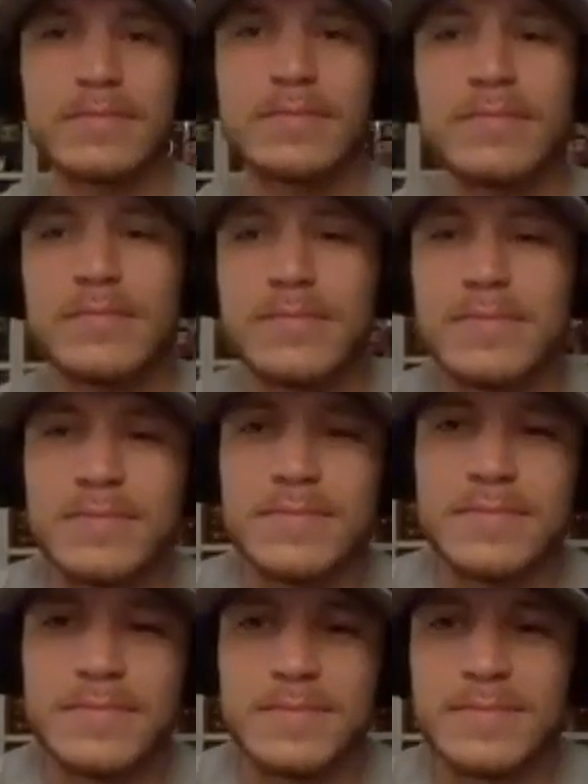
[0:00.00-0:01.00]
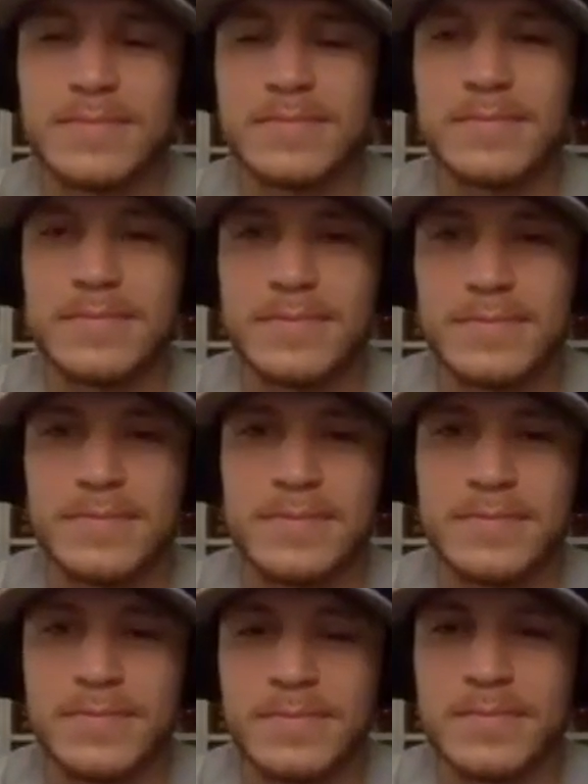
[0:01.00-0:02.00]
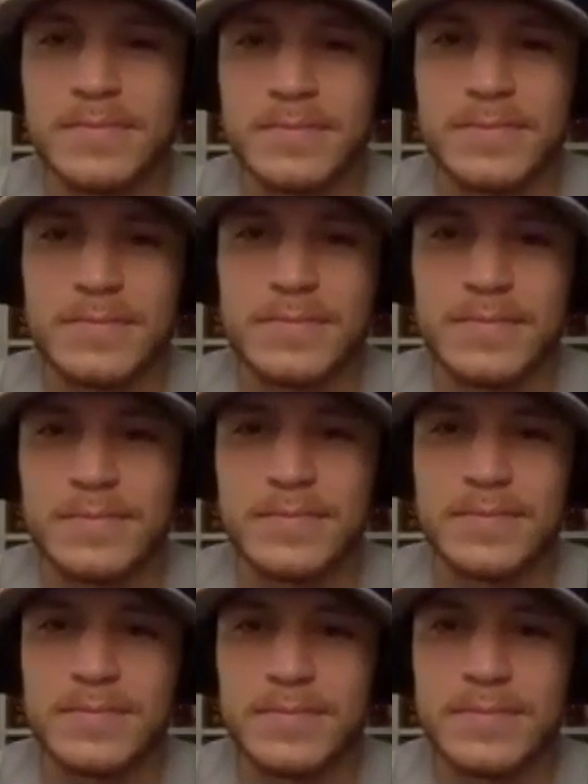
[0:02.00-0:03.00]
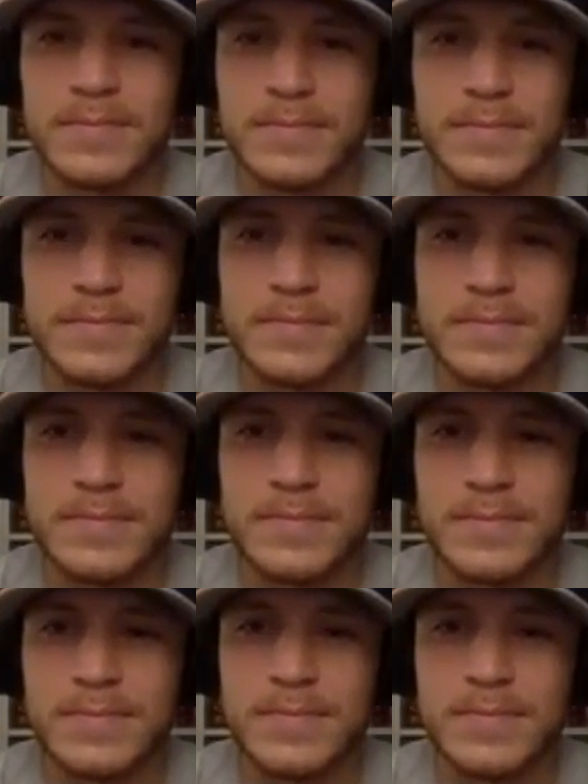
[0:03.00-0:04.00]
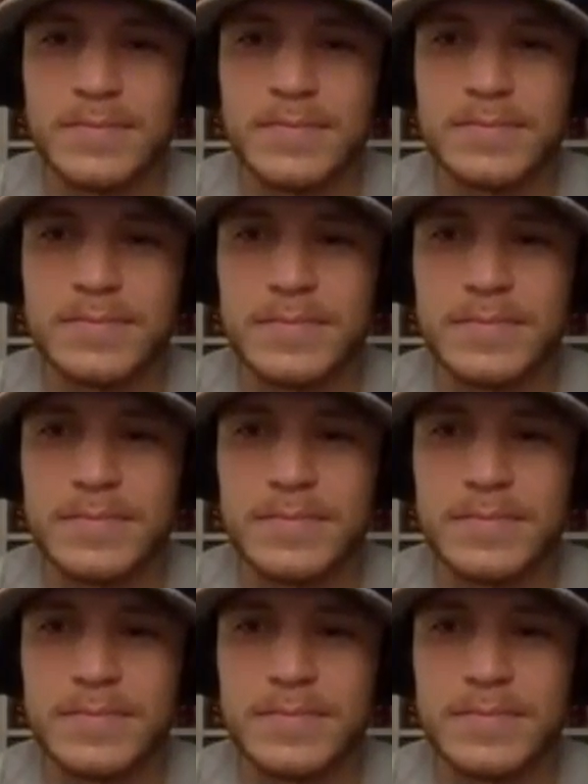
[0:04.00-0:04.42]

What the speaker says: (silent)